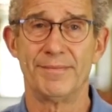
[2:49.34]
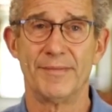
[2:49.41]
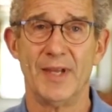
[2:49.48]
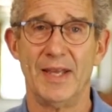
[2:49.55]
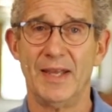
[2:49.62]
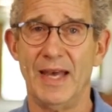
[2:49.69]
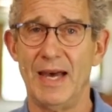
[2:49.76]

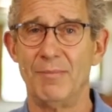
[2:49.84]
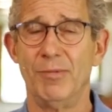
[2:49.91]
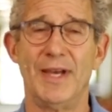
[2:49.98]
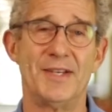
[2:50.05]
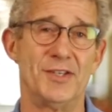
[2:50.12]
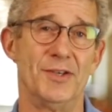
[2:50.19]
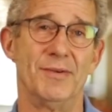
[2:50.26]
and God
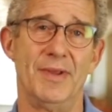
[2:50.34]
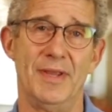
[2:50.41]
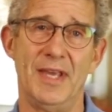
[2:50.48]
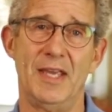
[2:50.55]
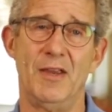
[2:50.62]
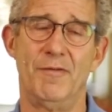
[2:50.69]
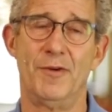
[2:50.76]
bless you, and
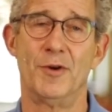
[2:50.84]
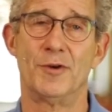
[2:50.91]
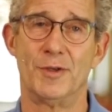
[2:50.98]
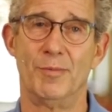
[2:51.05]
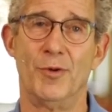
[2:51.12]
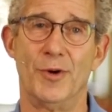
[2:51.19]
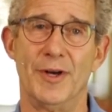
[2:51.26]
thank you for your
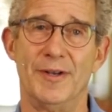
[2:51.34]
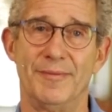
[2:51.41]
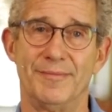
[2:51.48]
support.